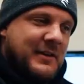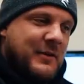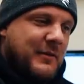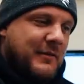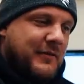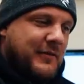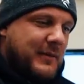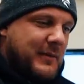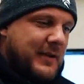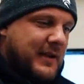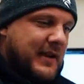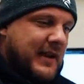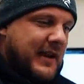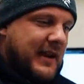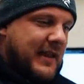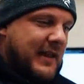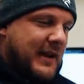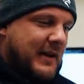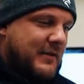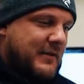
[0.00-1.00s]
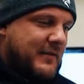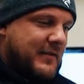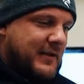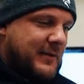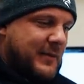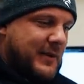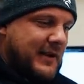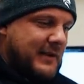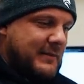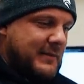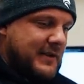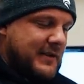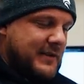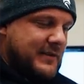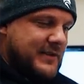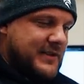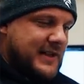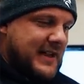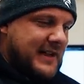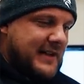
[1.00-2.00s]
Hopefully we can get that over twenty
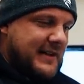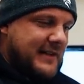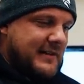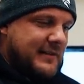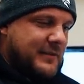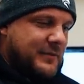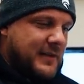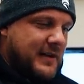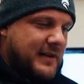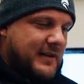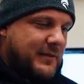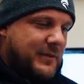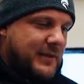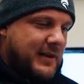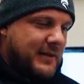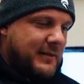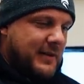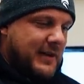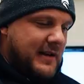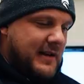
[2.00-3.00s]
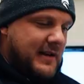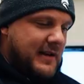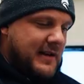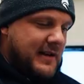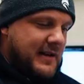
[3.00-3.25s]
metres in twenty twenty-one.